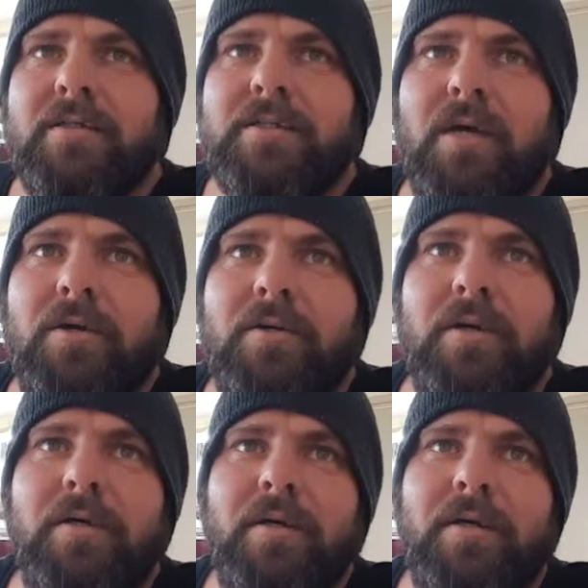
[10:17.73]
So
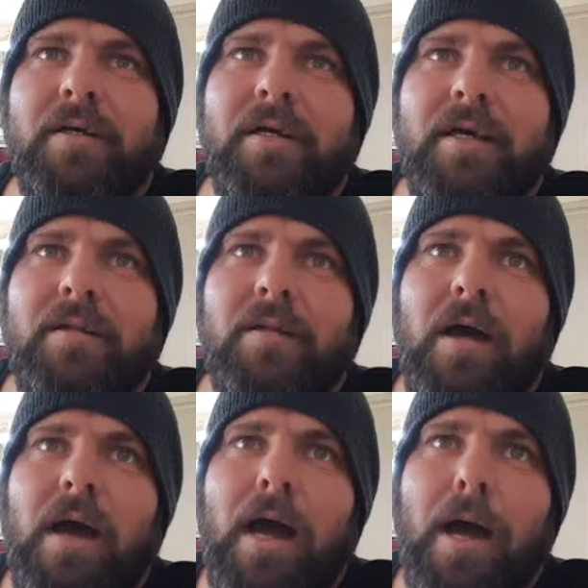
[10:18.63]

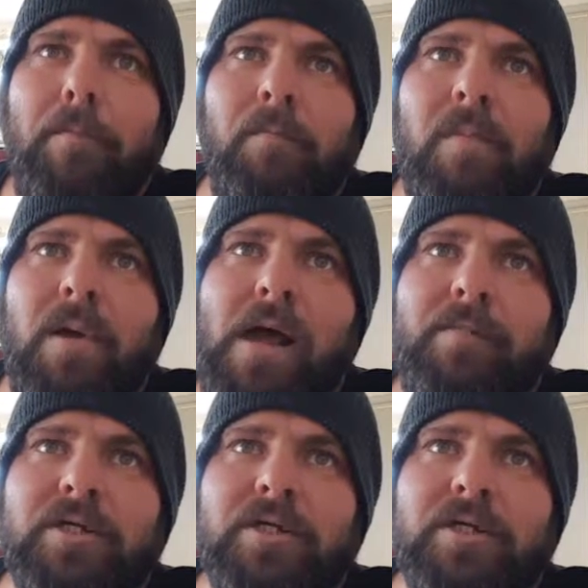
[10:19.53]
how